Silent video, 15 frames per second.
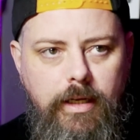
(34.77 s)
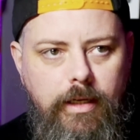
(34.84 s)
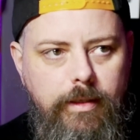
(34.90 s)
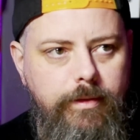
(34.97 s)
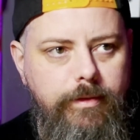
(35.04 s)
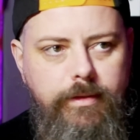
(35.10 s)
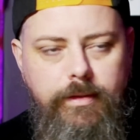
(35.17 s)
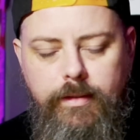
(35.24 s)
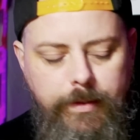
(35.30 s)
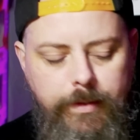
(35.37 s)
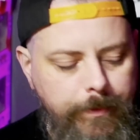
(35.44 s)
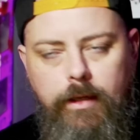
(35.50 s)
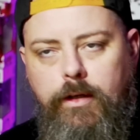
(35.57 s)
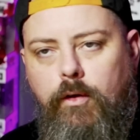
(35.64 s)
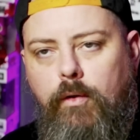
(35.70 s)
And
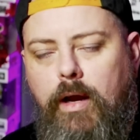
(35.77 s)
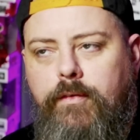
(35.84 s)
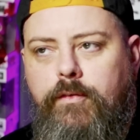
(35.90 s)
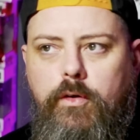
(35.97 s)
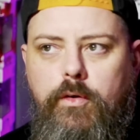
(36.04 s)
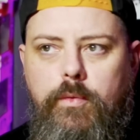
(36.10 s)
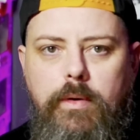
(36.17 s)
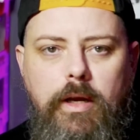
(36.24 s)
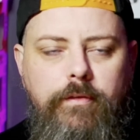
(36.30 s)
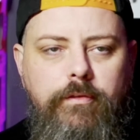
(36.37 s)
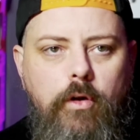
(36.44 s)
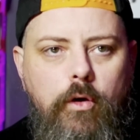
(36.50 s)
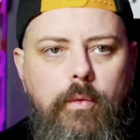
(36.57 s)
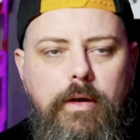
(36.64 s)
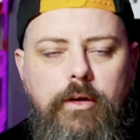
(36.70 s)
you know, I've got
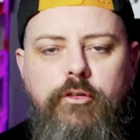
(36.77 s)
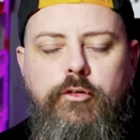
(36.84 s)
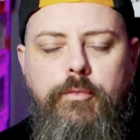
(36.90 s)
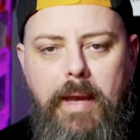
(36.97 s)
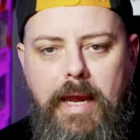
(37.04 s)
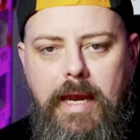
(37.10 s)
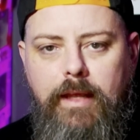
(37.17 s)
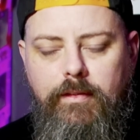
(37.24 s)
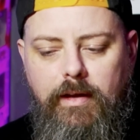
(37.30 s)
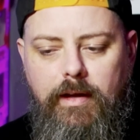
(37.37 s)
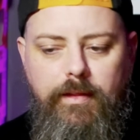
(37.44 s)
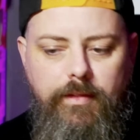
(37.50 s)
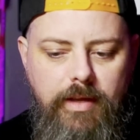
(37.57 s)
to expect that